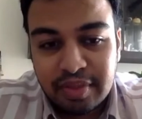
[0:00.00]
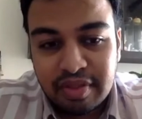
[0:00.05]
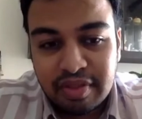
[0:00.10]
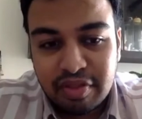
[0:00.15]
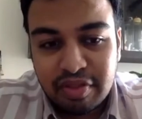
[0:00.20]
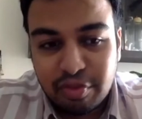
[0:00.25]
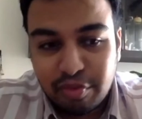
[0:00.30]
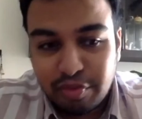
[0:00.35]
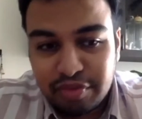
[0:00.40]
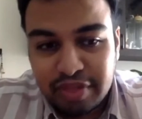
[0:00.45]

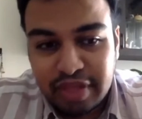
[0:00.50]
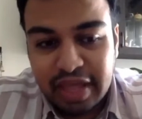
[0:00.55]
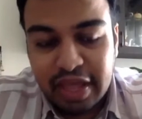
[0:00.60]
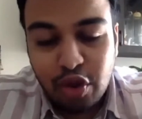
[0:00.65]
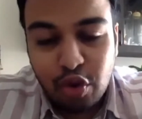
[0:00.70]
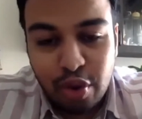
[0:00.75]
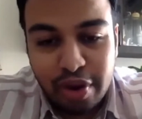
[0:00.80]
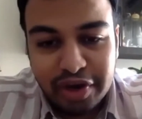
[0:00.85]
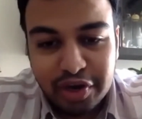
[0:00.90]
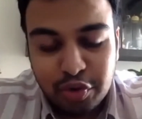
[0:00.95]
So they
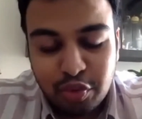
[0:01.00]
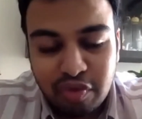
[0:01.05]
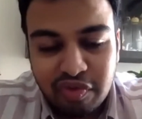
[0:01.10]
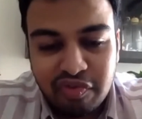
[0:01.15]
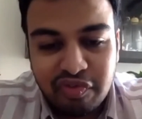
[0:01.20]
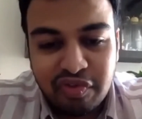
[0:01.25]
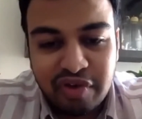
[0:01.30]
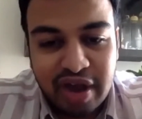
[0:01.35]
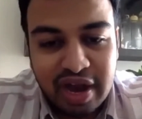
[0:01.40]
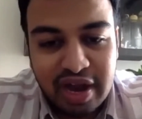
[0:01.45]
going to a
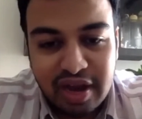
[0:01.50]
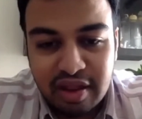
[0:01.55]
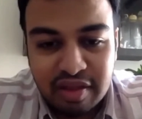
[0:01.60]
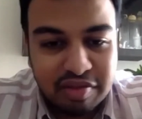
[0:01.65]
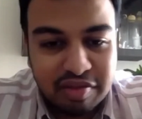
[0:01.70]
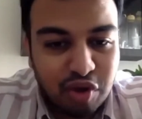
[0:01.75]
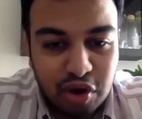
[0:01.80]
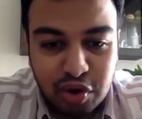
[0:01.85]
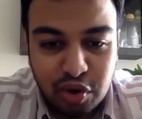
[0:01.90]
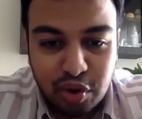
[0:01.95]
friend
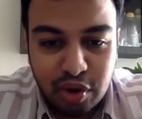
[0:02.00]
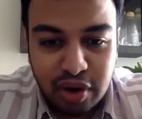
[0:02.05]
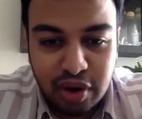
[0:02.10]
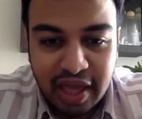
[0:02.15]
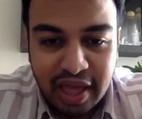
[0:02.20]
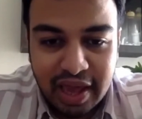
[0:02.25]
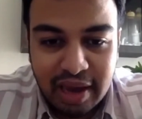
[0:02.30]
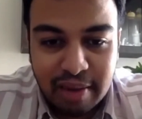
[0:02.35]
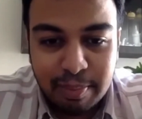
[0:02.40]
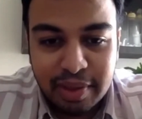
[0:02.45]
is not going
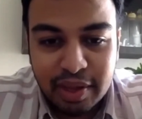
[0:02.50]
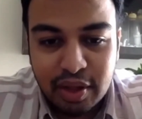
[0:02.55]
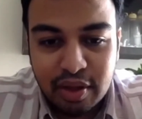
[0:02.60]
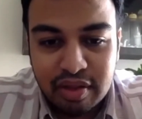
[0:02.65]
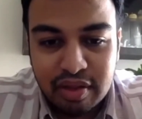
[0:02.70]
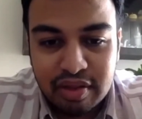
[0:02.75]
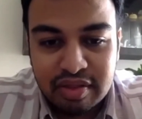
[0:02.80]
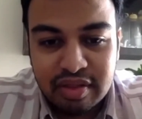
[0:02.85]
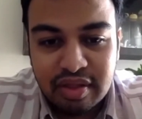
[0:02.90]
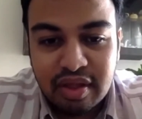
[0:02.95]
to help,
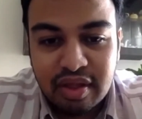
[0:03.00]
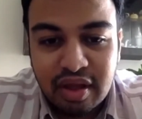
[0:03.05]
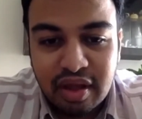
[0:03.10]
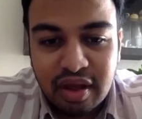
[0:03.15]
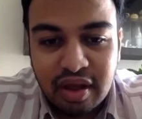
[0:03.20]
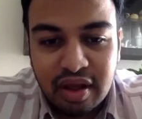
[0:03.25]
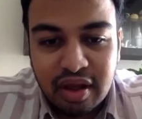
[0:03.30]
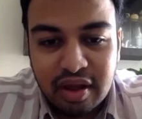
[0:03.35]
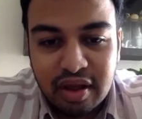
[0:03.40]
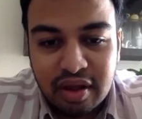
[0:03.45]
because
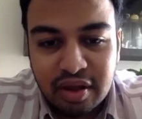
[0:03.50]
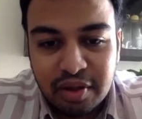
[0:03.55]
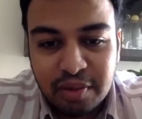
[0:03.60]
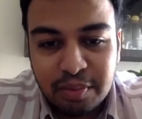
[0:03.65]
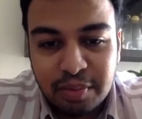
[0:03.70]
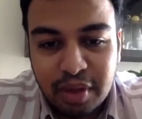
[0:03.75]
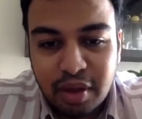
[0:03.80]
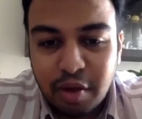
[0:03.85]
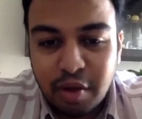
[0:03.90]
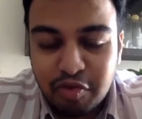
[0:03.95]

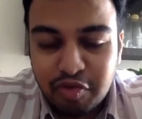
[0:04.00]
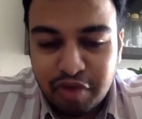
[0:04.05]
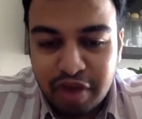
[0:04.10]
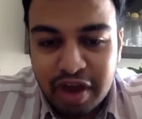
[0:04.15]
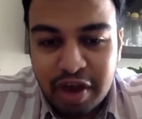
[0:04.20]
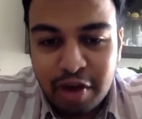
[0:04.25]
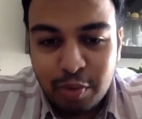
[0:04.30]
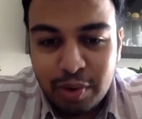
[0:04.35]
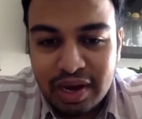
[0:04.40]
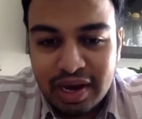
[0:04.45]
a
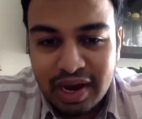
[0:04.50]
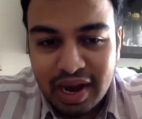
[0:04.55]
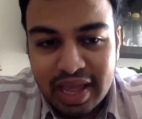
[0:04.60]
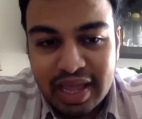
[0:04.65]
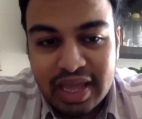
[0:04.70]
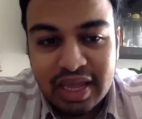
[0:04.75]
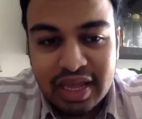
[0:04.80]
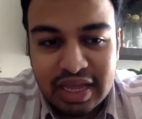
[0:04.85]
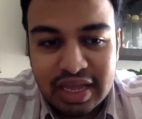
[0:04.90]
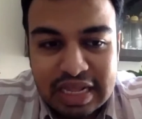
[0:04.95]
friend will
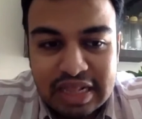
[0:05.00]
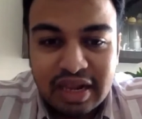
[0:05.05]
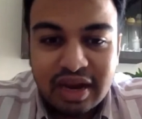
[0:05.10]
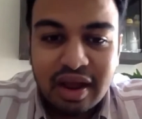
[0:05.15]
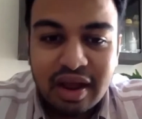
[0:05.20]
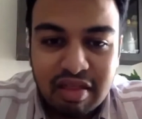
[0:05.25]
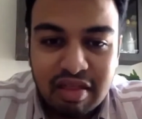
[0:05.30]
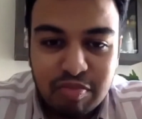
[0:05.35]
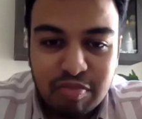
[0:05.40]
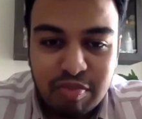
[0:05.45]
like either a
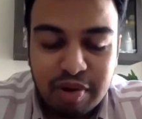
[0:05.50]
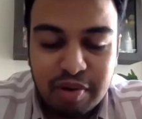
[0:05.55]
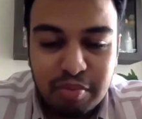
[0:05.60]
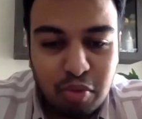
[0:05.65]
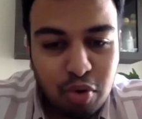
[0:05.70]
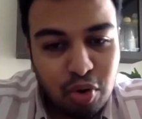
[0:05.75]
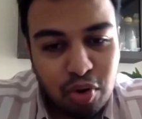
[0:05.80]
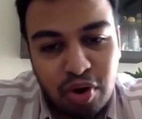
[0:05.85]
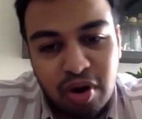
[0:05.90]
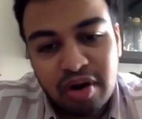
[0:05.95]
husband
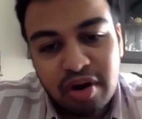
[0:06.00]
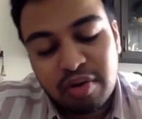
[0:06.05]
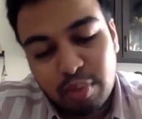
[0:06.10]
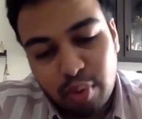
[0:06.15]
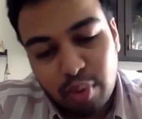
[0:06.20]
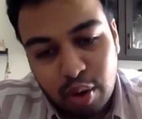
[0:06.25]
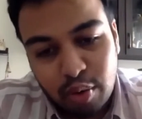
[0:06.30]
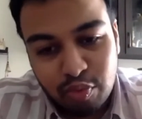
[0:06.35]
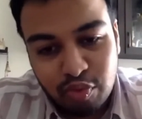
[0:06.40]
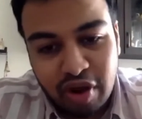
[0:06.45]
more
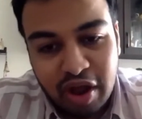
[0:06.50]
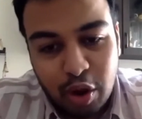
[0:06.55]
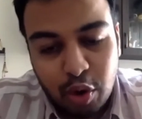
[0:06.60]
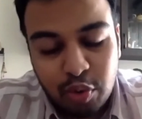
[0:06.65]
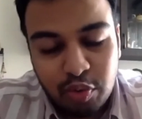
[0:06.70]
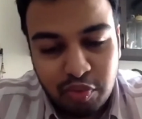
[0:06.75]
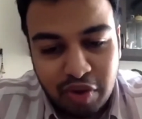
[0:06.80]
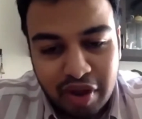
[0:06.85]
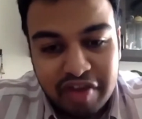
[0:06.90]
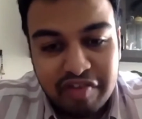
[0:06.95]

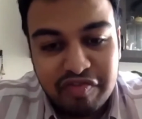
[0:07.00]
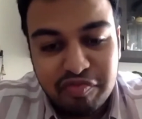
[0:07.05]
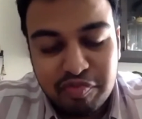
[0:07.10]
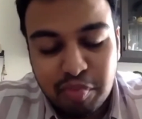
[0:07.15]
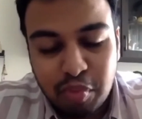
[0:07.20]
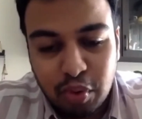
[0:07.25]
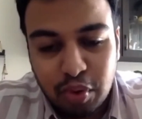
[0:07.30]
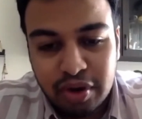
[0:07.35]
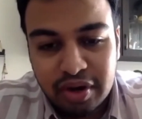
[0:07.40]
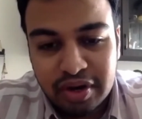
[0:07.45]
or wife
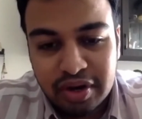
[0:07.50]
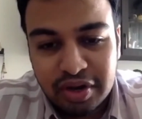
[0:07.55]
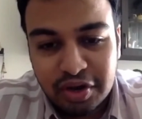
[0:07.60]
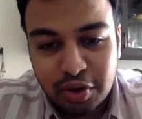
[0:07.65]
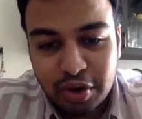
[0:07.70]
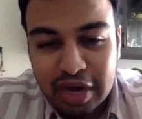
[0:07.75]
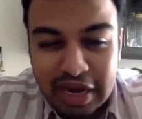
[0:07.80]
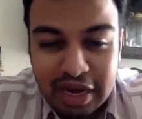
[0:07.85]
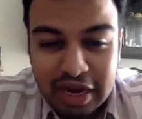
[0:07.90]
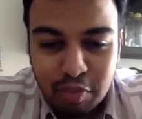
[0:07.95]
more,
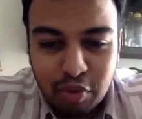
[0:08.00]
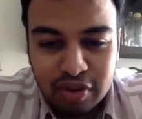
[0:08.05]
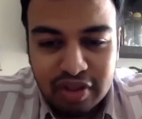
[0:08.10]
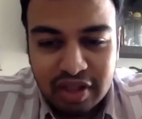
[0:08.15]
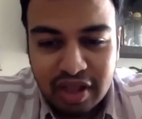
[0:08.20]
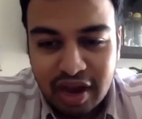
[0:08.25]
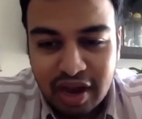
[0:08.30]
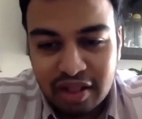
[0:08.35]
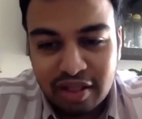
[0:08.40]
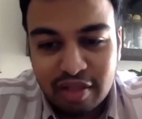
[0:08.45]
little more
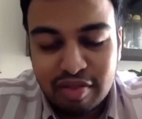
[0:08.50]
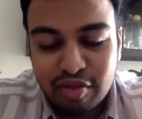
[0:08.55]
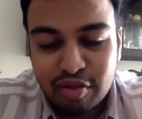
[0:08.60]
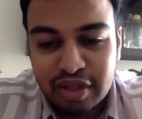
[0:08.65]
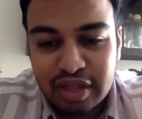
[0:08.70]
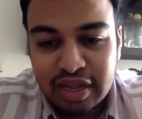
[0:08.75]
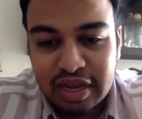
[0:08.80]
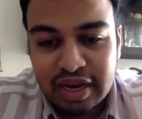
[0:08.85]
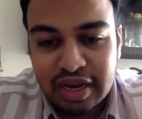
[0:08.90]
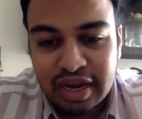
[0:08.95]
than others. So
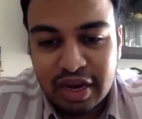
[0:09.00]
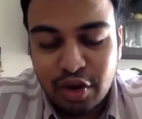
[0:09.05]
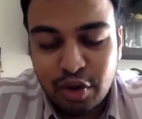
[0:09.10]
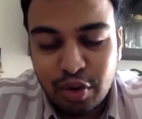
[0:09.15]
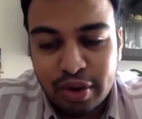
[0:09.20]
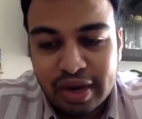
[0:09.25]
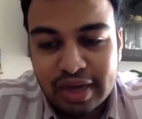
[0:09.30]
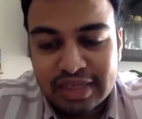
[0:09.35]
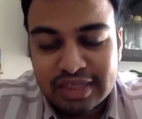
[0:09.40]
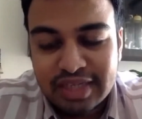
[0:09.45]

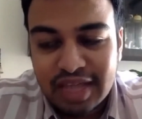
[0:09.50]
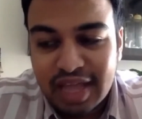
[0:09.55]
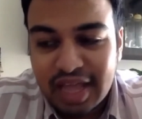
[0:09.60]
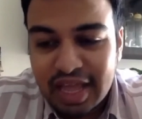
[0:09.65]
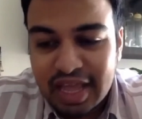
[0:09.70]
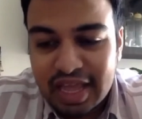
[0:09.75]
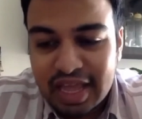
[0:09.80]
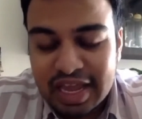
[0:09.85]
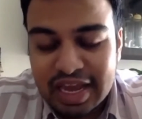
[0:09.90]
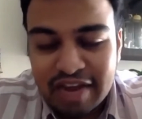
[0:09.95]
it's
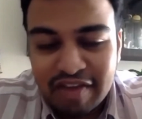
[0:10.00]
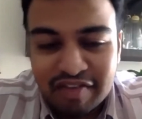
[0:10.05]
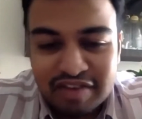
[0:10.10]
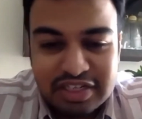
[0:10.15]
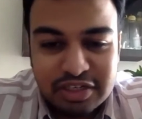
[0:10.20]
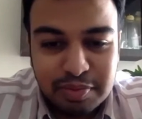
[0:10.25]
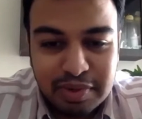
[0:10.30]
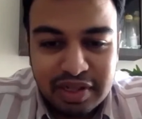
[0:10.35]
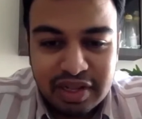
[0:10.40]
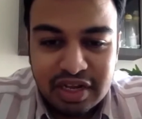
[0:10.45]

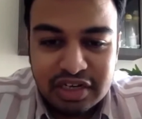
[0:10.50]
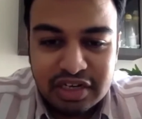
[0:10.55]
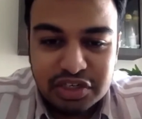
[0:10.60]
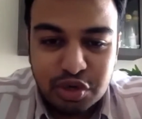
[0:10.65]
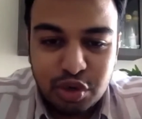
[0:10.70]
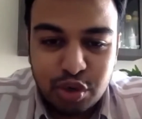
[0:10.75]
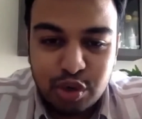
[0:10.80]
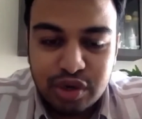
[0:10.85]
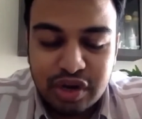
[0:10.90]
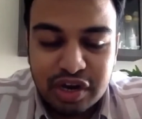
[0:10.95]
inevitable that
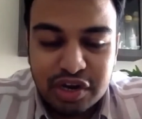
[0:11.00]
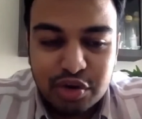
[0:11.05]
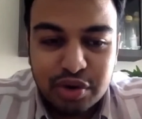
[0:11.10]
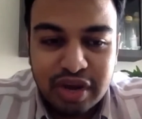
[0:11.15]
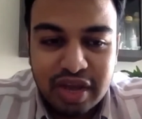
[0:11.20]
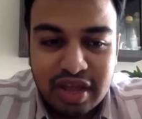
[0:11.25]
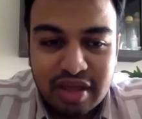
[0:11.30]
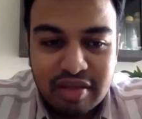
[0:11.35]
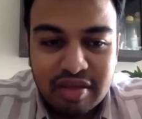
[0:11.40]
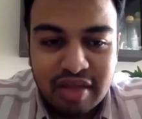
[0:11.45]
you tend to
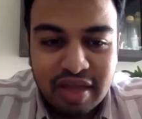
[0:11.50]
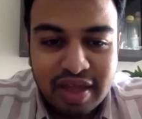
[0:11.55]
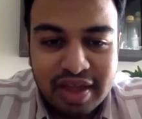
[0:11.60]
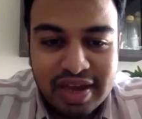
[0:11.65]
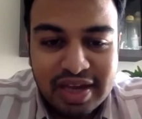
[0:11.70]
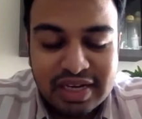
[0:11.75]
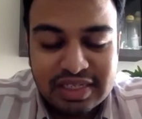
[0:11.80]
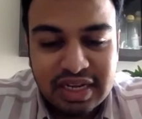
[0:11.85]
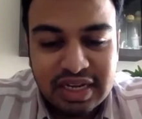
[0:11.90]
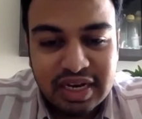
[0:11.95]
take
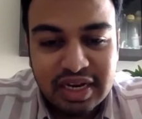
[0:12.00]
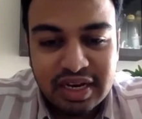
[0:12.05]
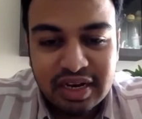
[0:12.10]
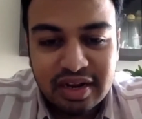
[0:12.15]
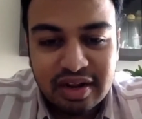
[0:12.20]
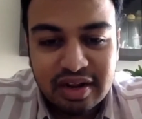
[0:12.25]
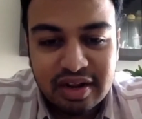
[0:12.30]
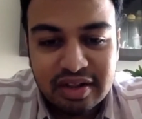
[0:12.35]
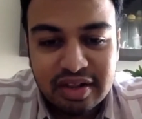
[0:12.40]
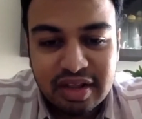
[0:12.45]
sides, and
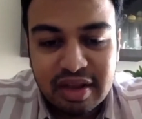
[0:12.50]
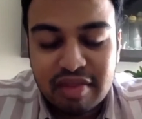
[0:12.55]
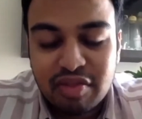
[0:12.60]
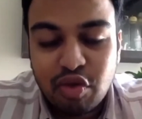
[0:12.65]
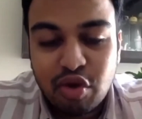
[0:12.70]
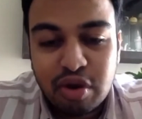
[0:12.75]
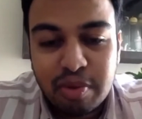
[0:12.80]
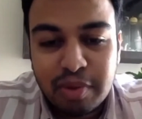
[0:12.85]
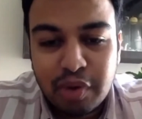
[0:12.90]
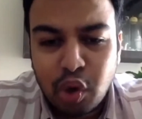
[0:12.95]
there's
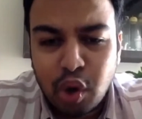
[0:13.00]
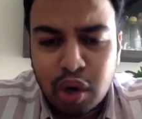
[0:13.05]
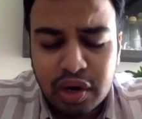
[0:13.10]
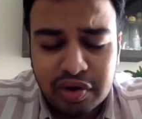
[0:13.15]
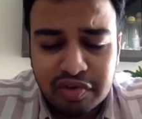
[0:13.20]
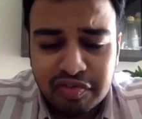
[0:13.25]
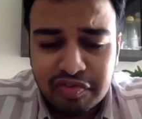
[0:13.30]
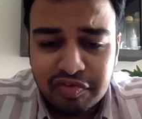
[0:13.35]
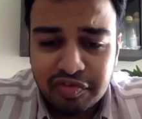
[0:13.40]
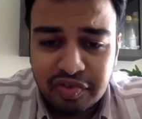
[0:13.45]
going to be a
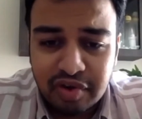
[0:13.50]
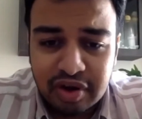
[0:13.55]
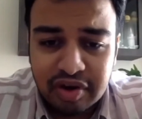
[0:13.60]
lot of